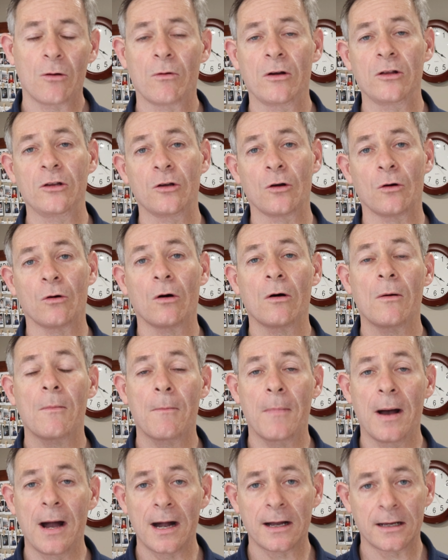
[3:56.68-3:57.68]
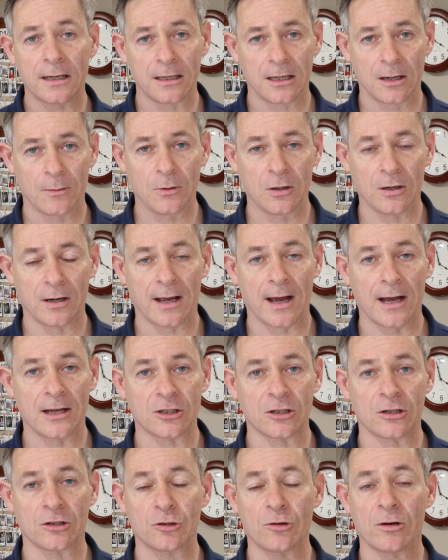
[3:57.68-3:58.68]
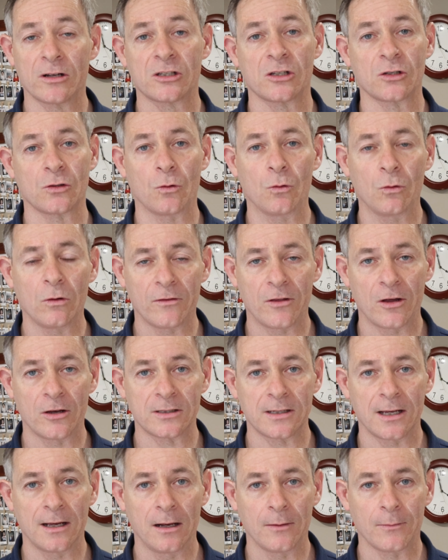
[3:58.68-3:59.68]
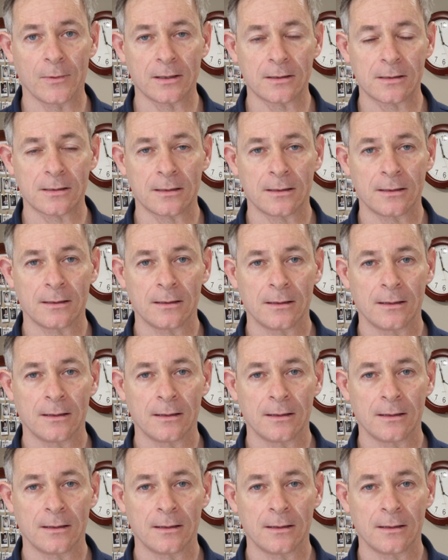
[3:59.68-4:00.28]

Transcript: when your marketing communication addresses all of those elements,